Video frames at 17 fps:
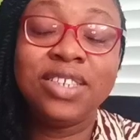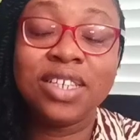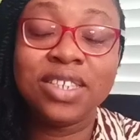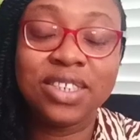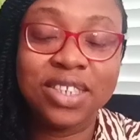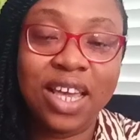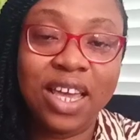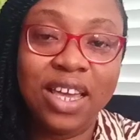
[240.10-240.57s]
to
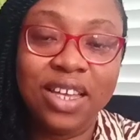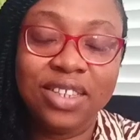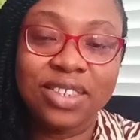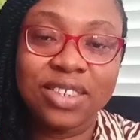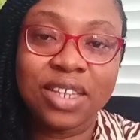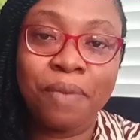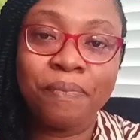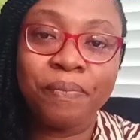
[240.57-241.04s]
say
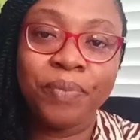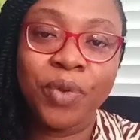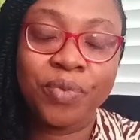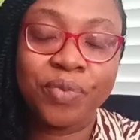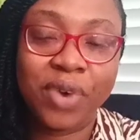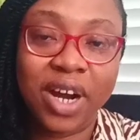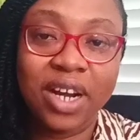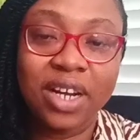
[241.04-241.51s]
it,
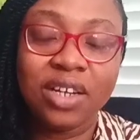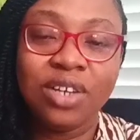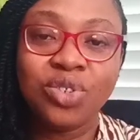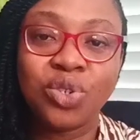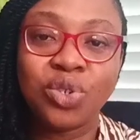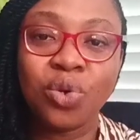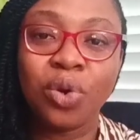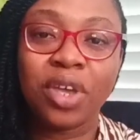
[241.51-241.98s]
right?
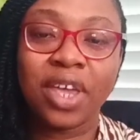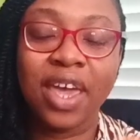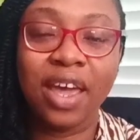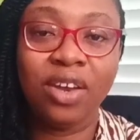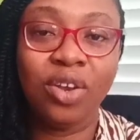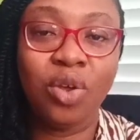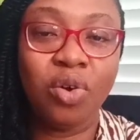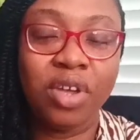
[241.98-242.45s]
So
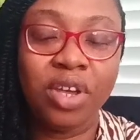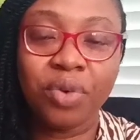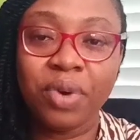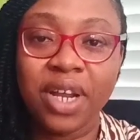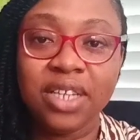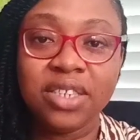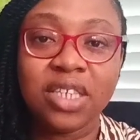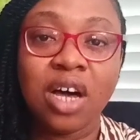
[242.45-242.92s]
get your
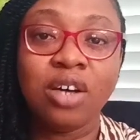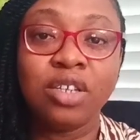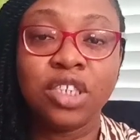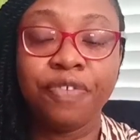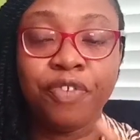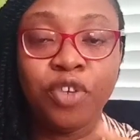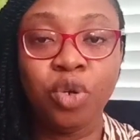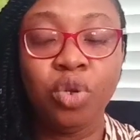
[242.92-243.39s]
ingredients
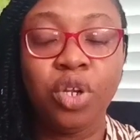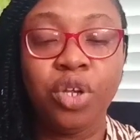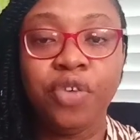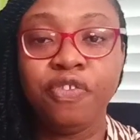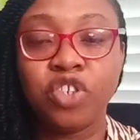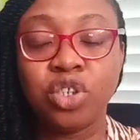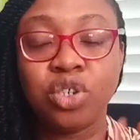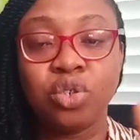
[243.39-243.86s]
out. If you know that
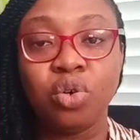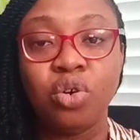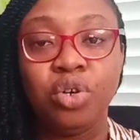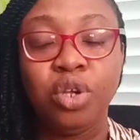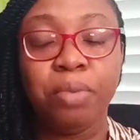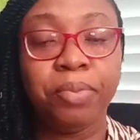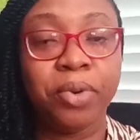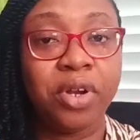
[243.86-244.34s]
you
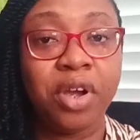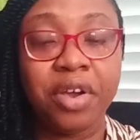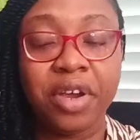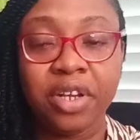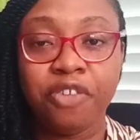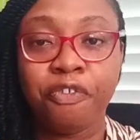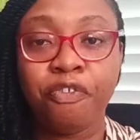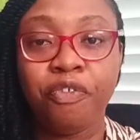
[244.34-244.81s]
stored your butter
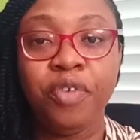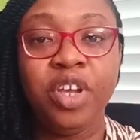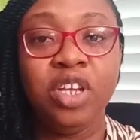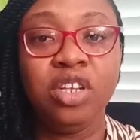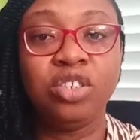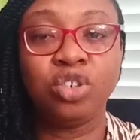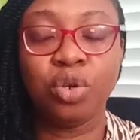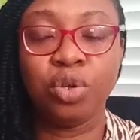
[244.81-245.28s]
in the
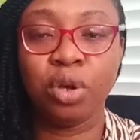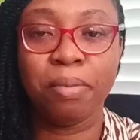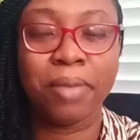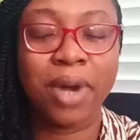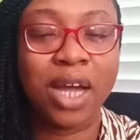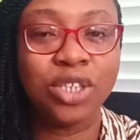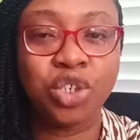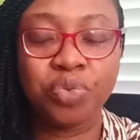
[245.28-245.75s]
fridge, or your
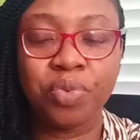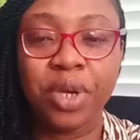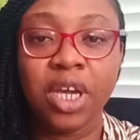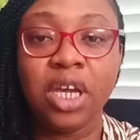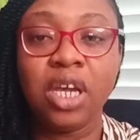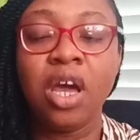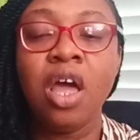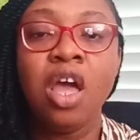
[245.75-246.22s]

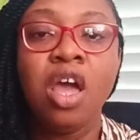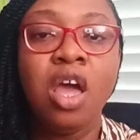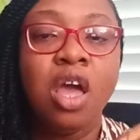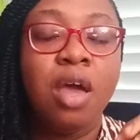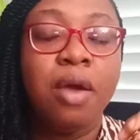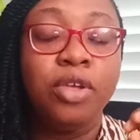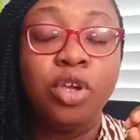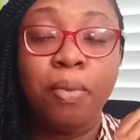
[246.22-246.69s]
margarine,
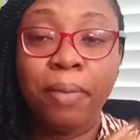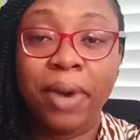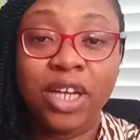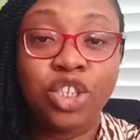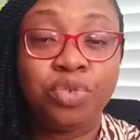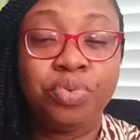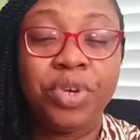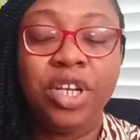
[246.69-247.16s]

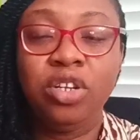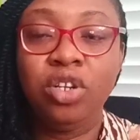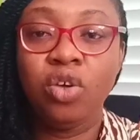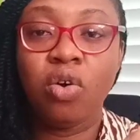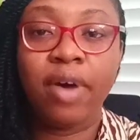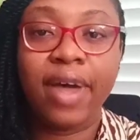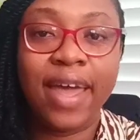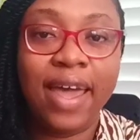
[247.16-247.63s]

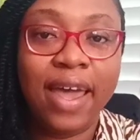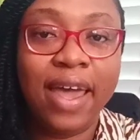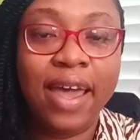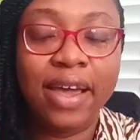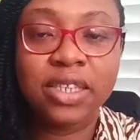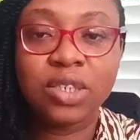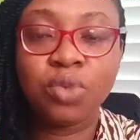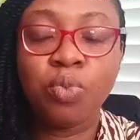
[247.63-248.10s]
your
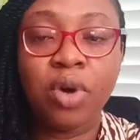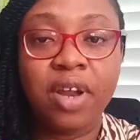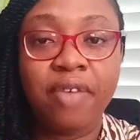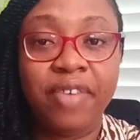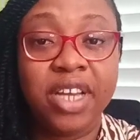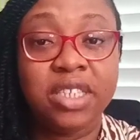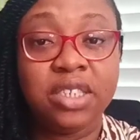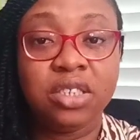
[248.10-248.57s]
eggs,
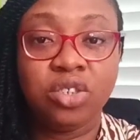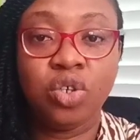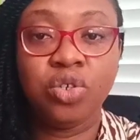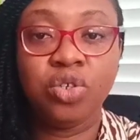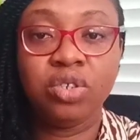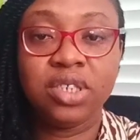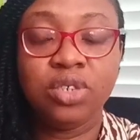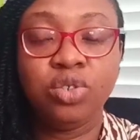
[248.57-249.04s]
whatever it is you're
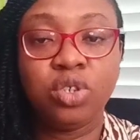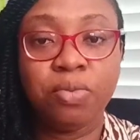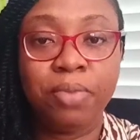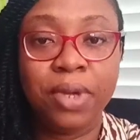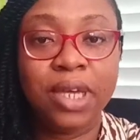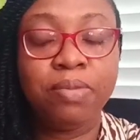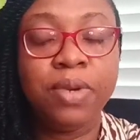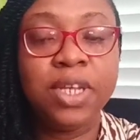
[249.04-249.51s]
using to
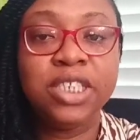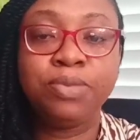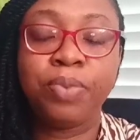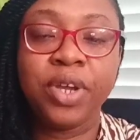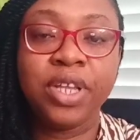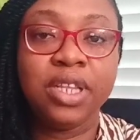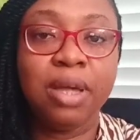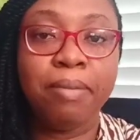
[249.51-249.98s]
bake, please
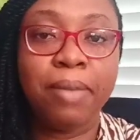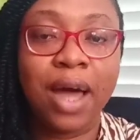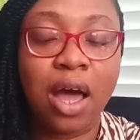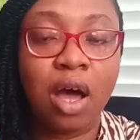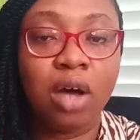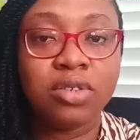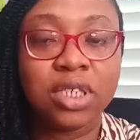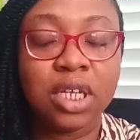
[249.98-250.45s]
bring them
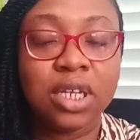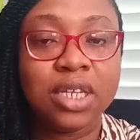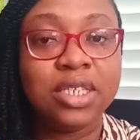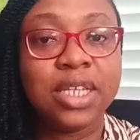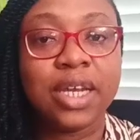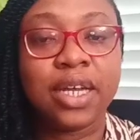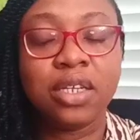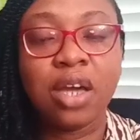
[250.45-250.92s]
out at
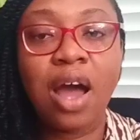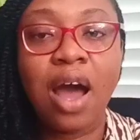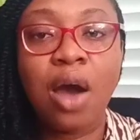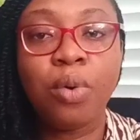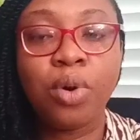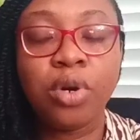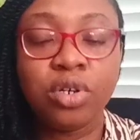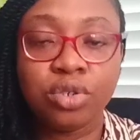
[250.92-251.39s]
least like an
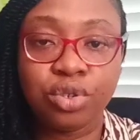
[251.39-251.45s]
hour or